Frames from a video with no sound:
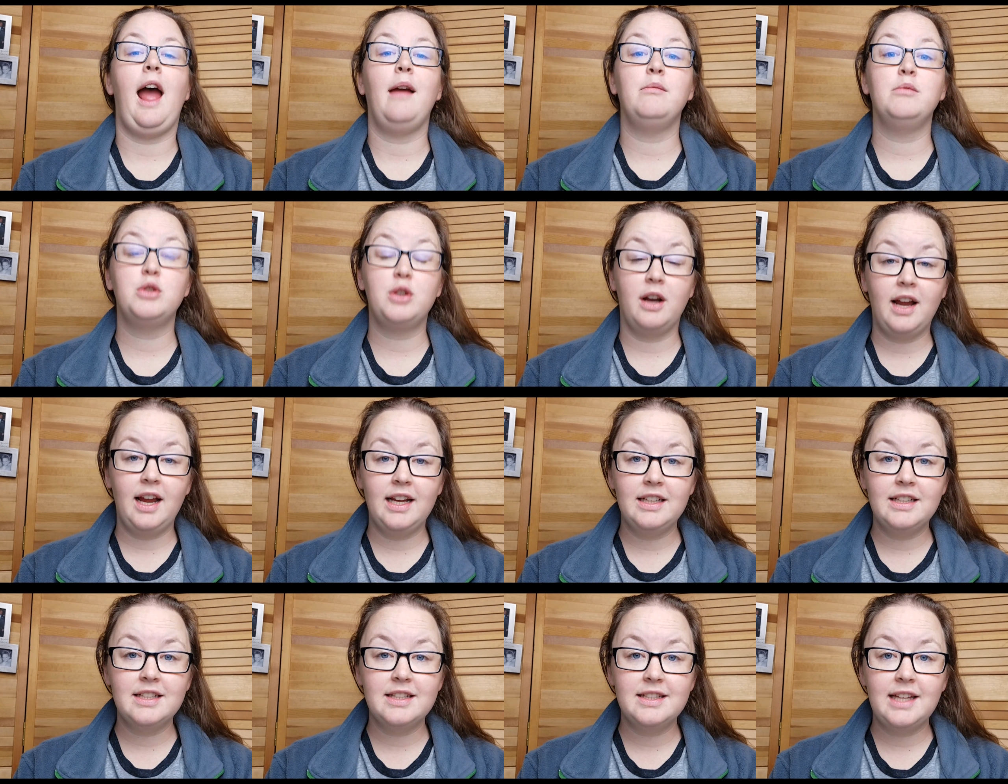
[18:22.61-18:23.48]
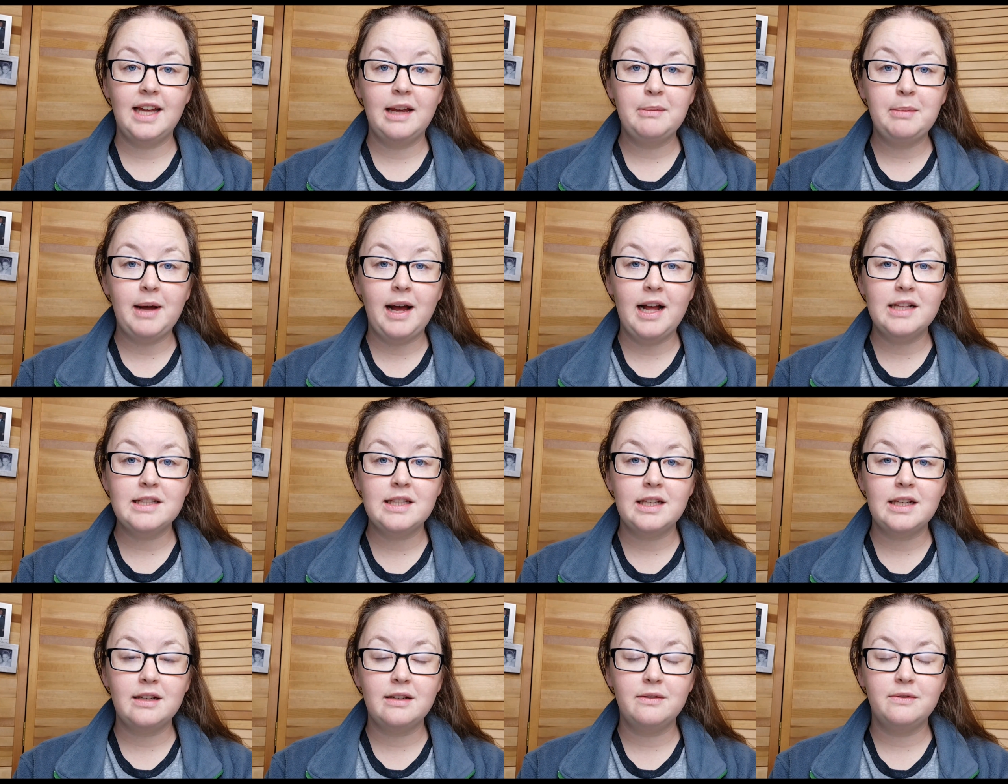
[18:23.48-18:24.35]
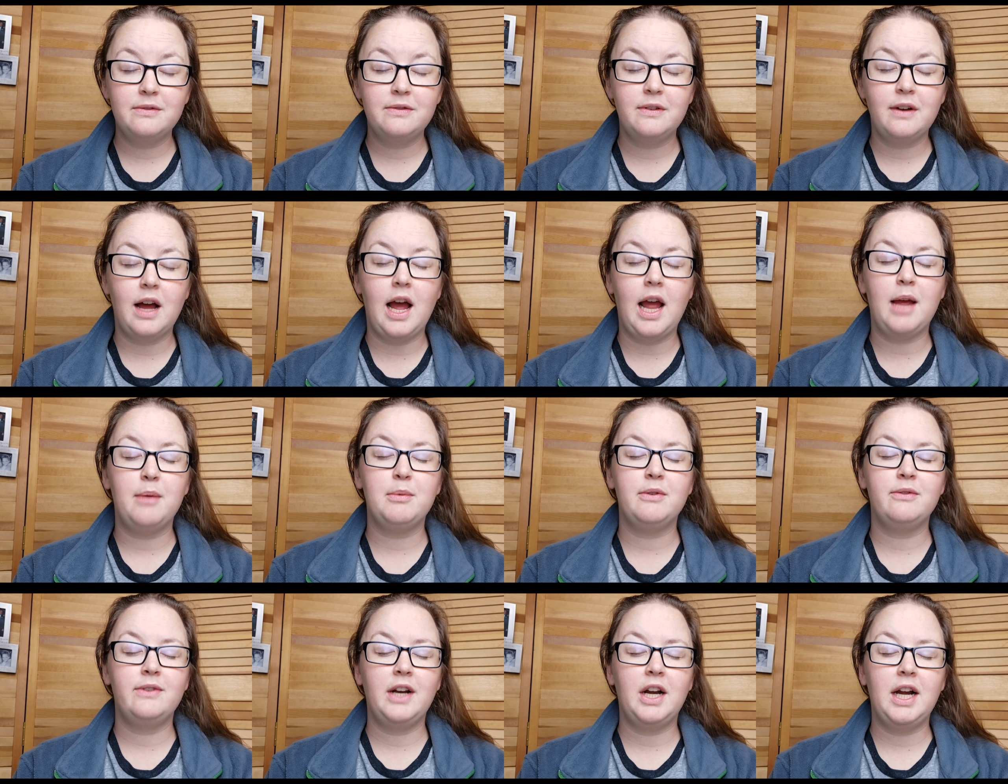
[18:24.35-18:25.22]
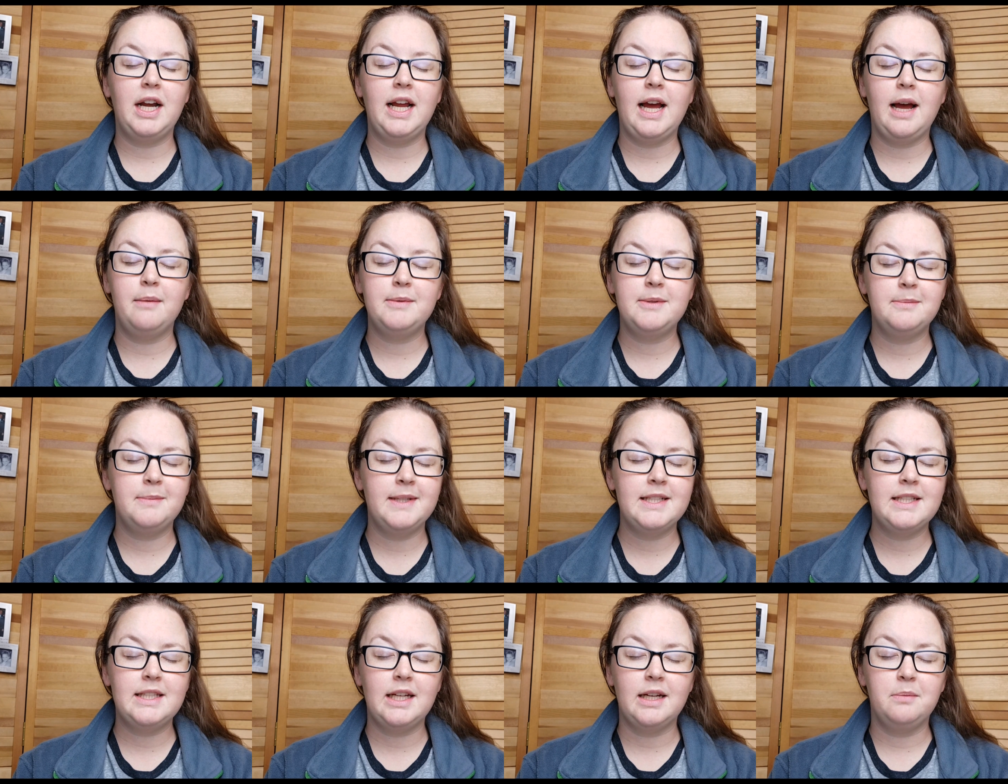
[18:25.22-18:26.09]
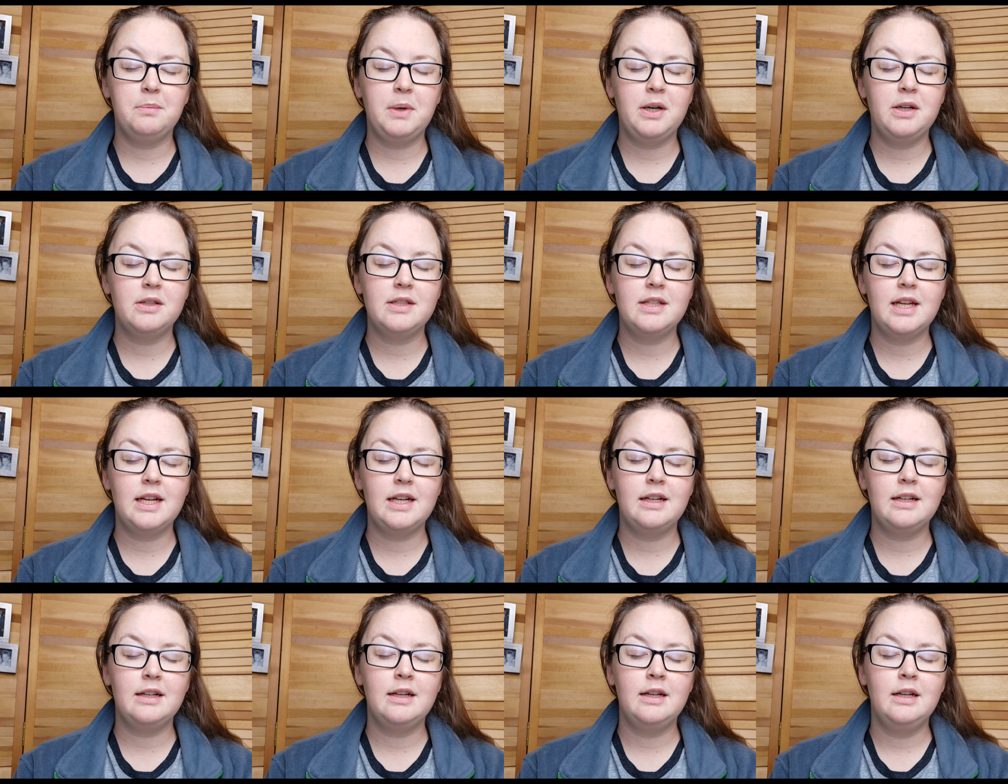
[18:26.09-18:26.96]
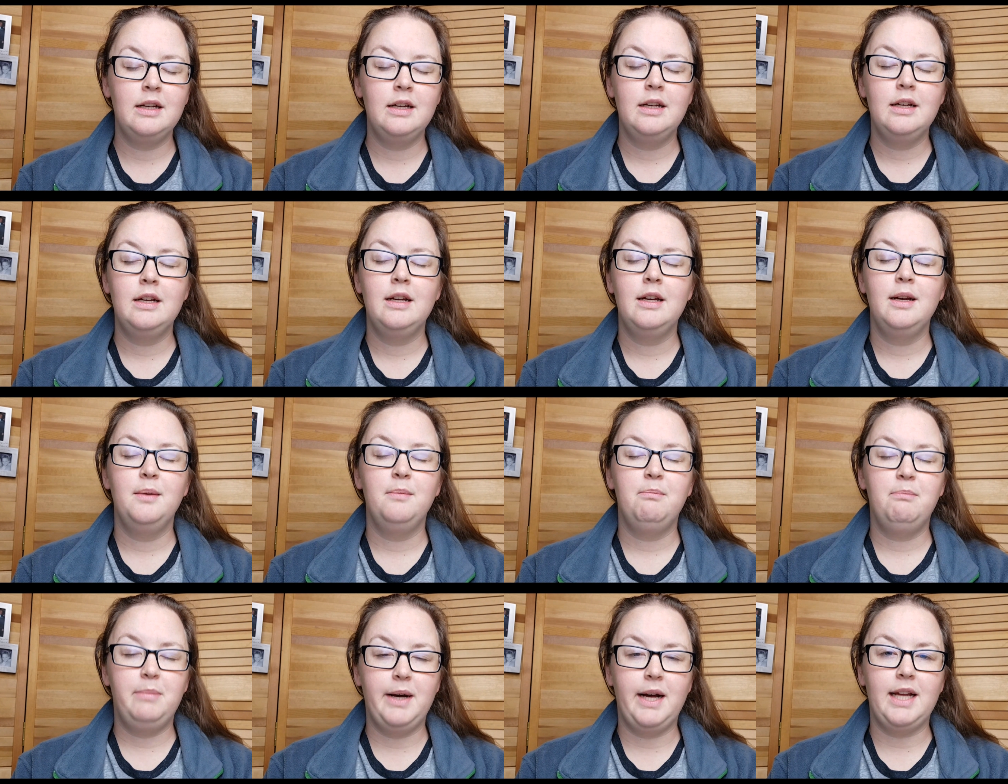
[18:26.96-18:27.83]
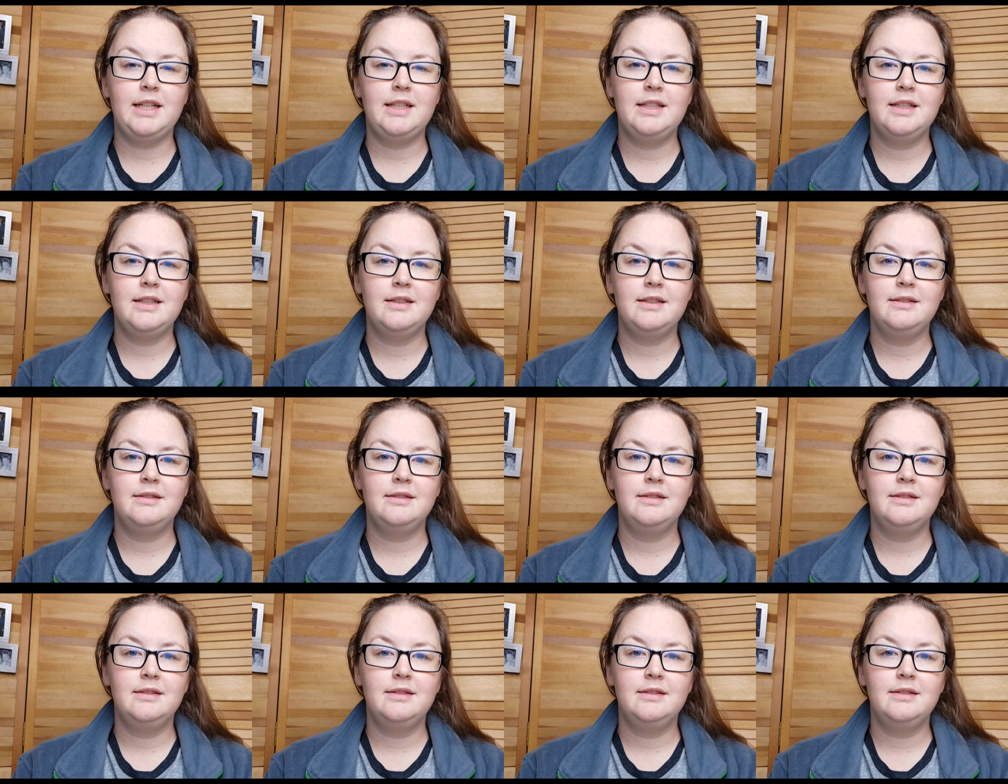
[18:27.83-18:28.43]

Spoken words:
I'm trying to stay positive. I am a very optimistic person, but